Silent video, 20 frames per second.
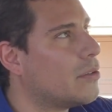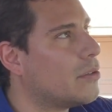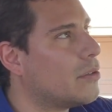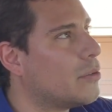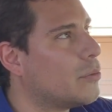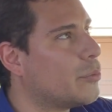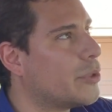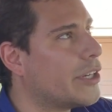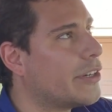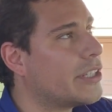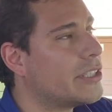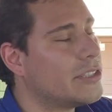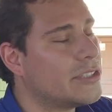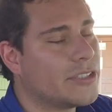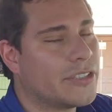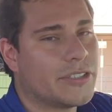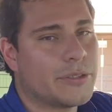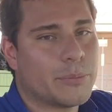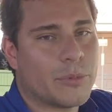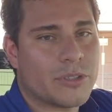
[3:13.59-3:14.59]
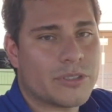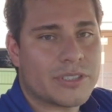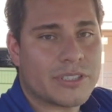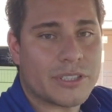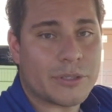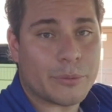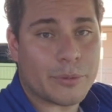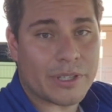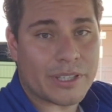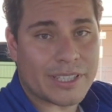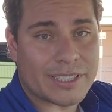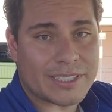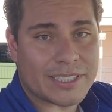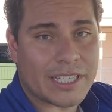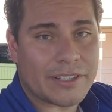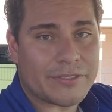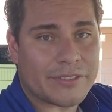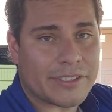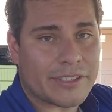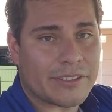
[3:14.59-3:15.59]
We are concerned mostly with the
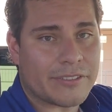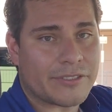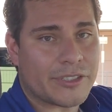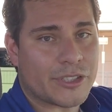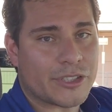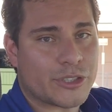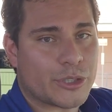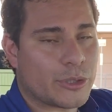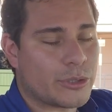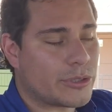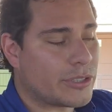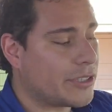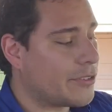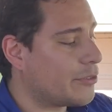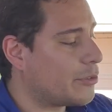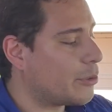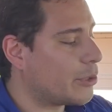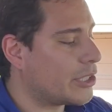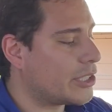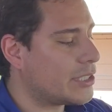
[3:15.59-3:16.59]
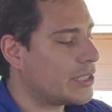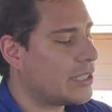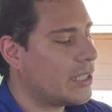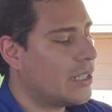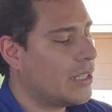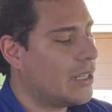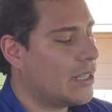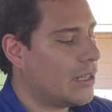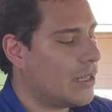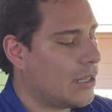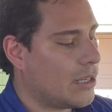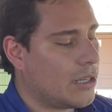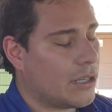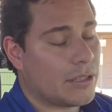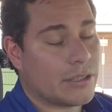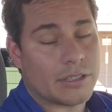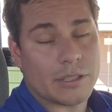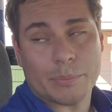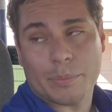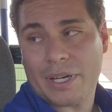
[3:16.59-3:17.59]
safety of your children, of course.
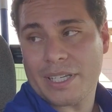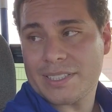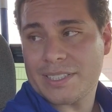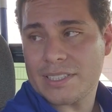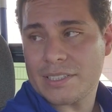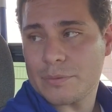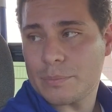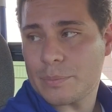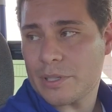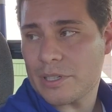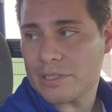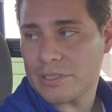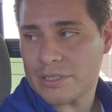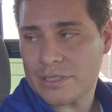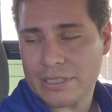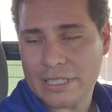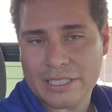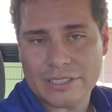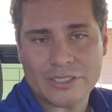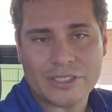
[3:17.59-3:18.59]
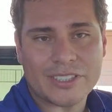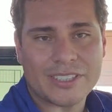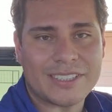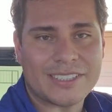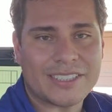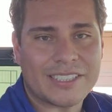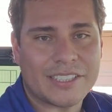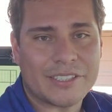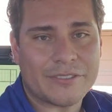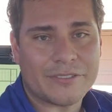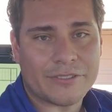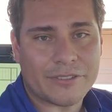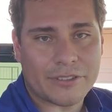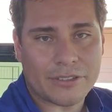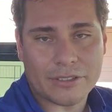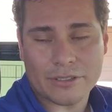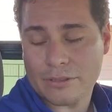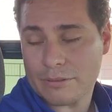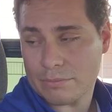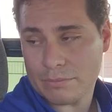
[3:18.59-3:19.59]
The bus is built, as you can see,
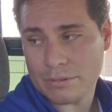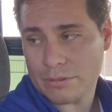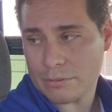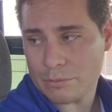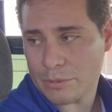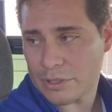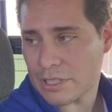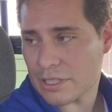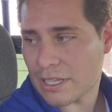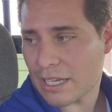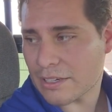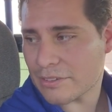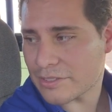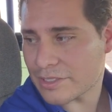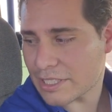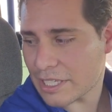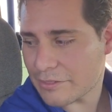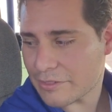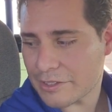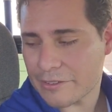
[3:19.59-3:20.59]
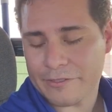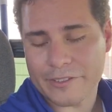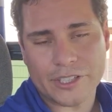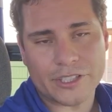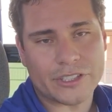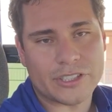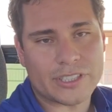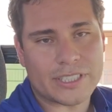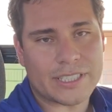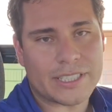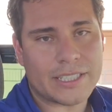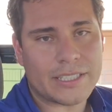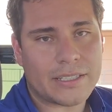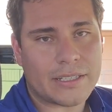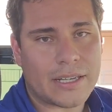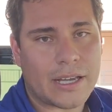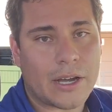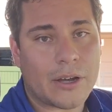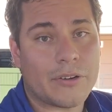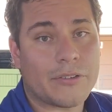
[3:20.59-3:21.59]
with a lot of safety features in it.
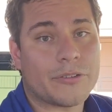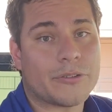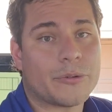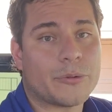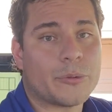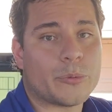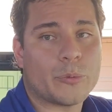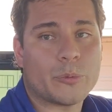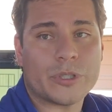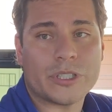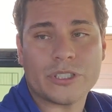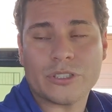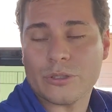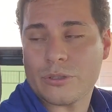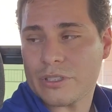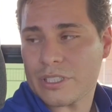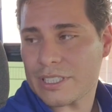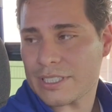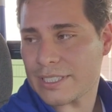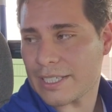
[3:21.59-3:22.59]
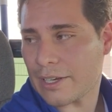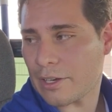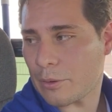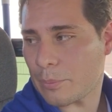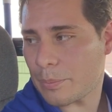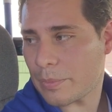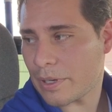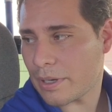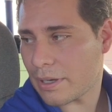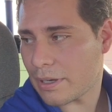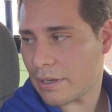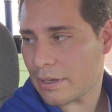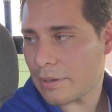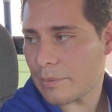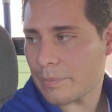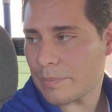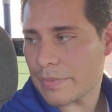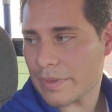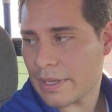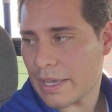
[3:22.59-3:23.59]
However, we do need to help
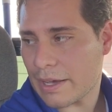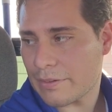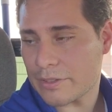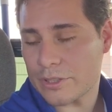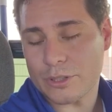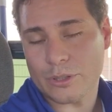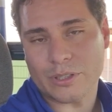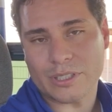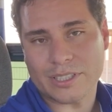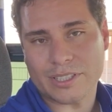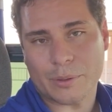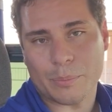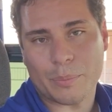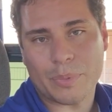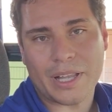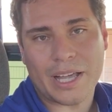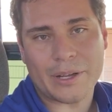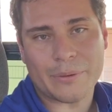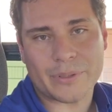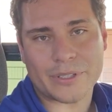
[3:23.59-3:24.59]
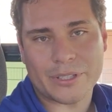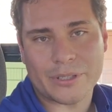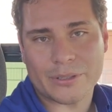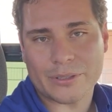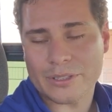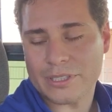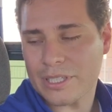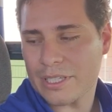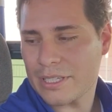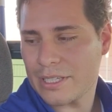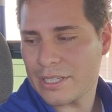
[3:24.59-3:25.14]
have the students comply with those.